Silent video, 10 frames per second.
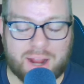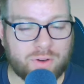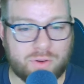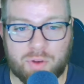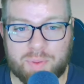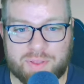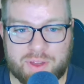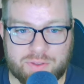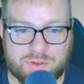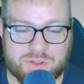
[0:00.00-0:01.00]
I don't know about the
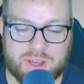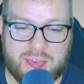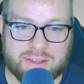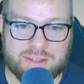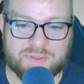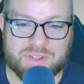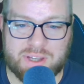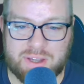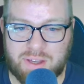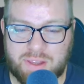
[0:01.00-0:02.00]
others like
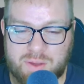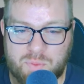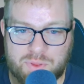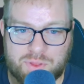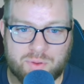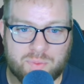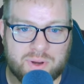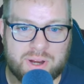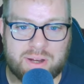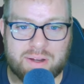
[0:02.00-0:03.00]
XFCE, like what they're
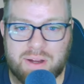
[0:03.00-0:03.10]
running.